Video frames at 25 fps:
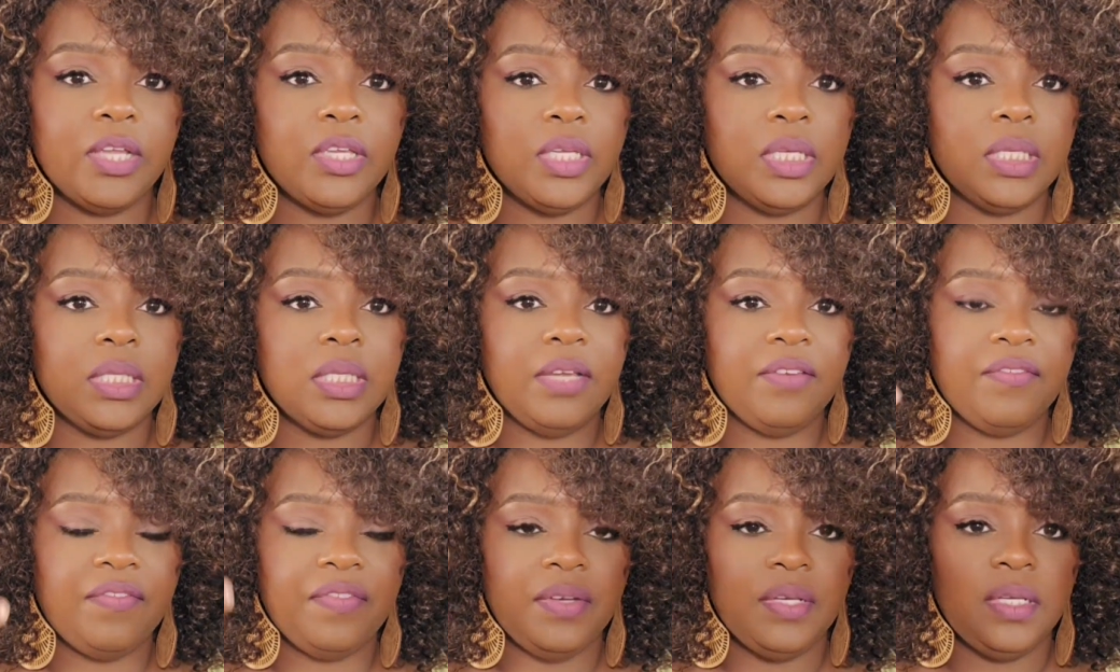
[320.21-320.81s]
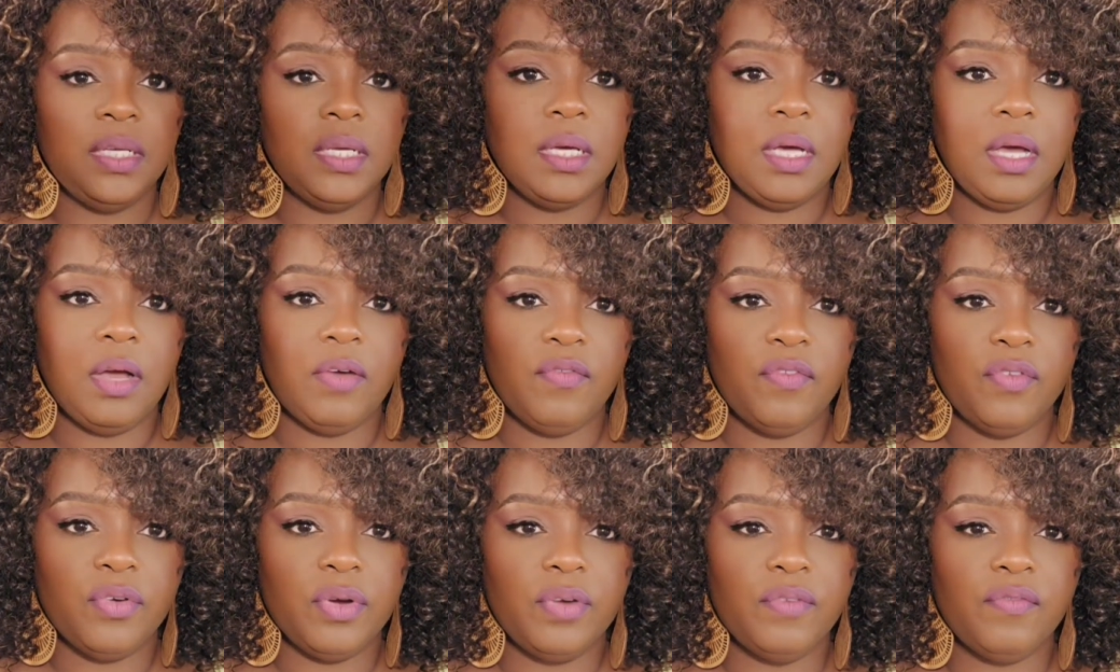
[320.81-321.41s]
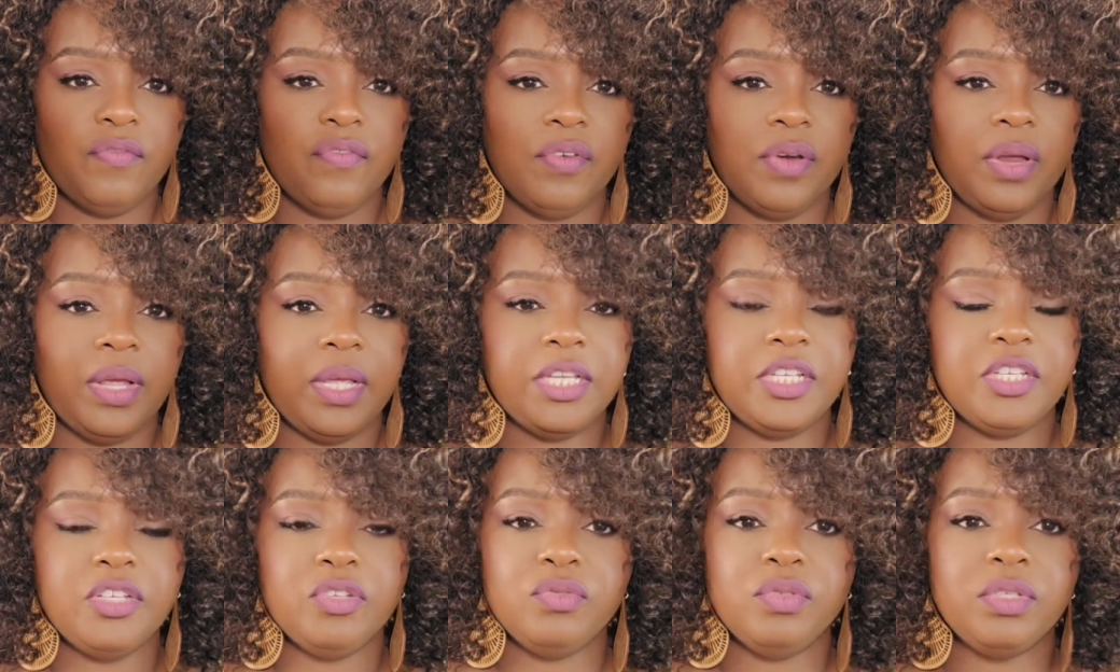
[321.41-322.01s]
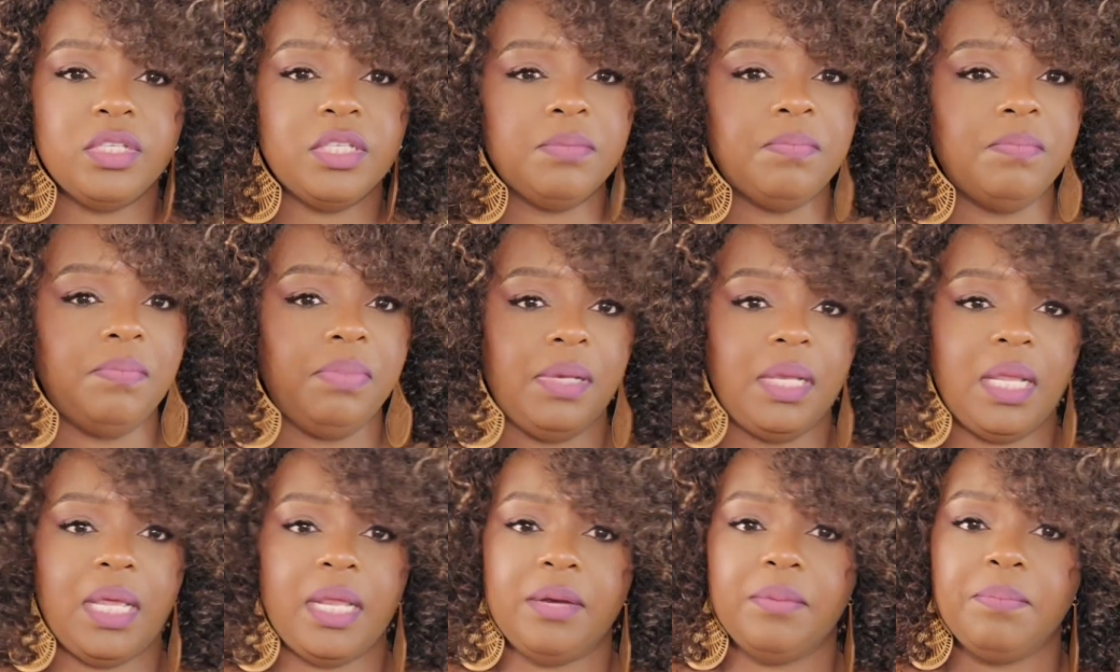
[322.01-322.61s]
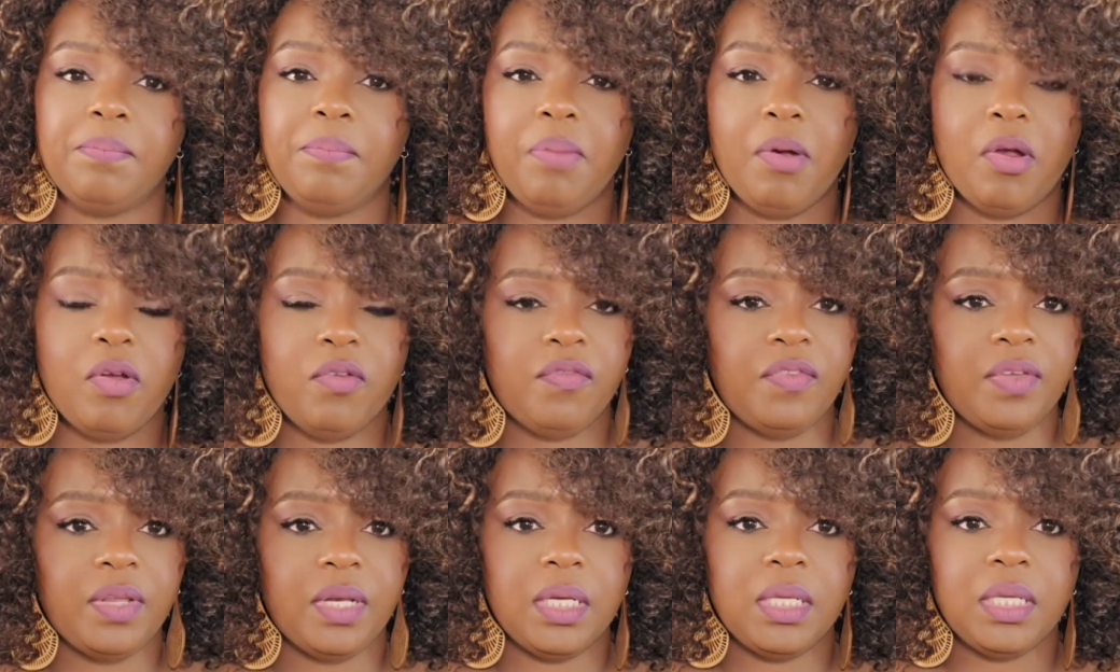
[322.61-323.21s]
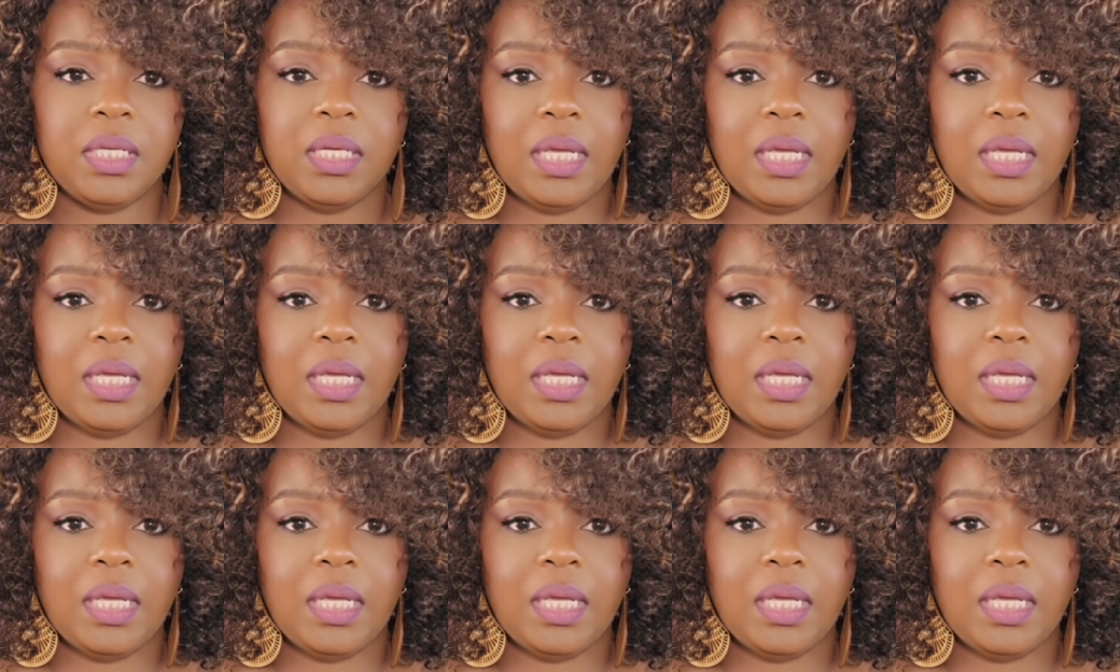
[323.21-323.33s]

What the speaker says: you can definitely cover it in front and she'll just blend perfectly.